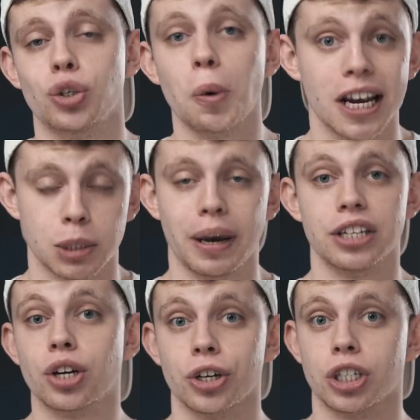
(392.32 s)

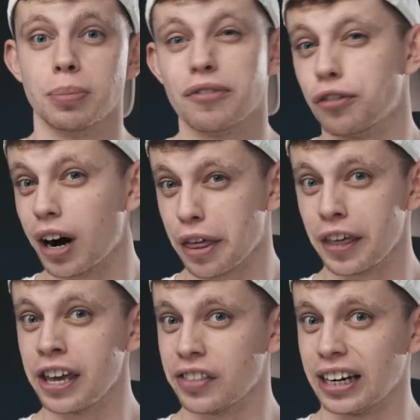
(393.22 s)
Squarespace customer for, I
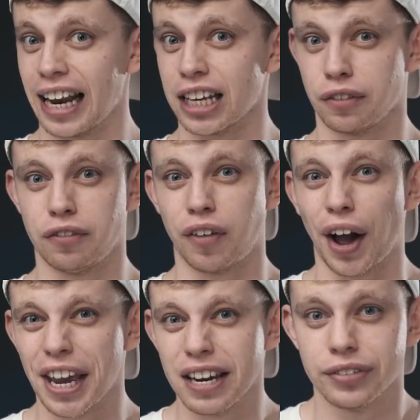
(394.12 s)
think, the last
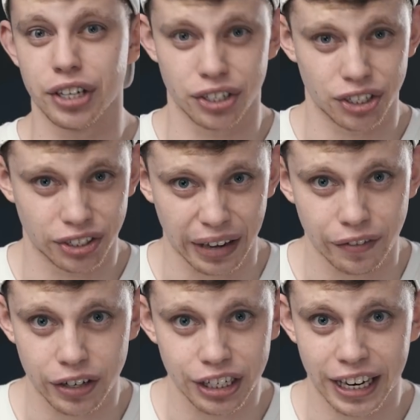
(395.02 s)
five to
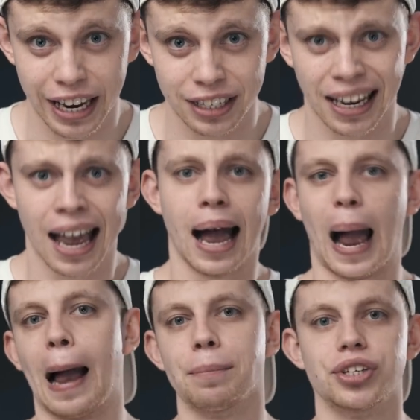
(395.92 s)
seven years.
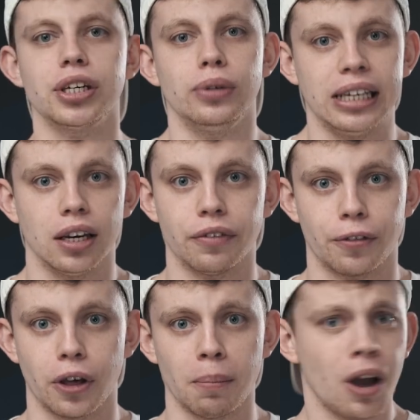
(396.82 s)
Absolutely love
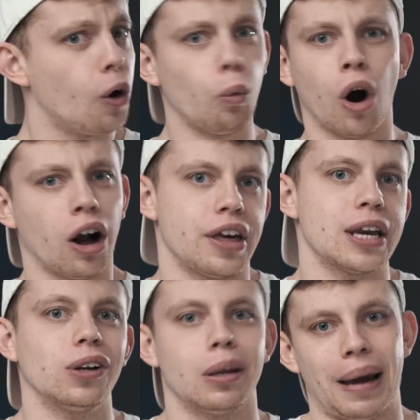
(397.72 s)
them. What are they
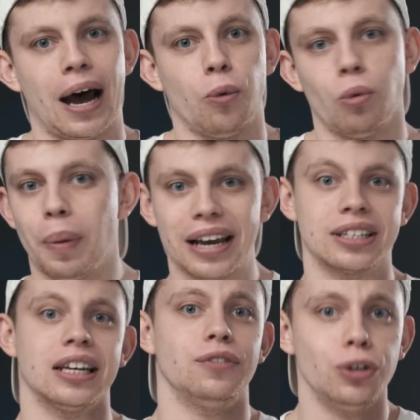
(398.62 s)
all about? Well,
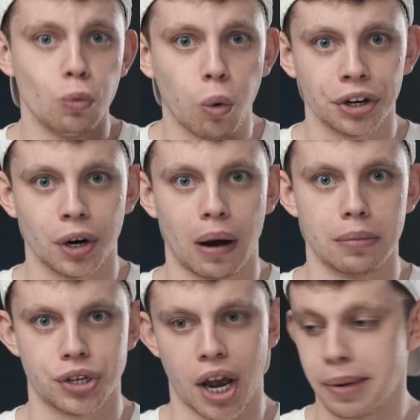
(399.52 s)
basically, if you want a
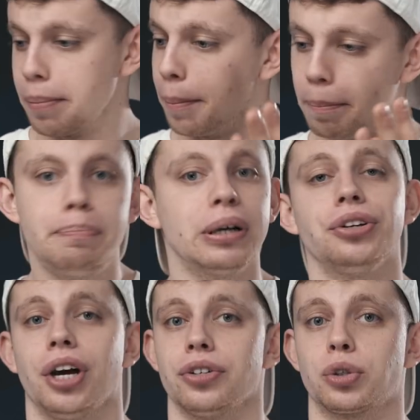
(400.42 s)
website, build it on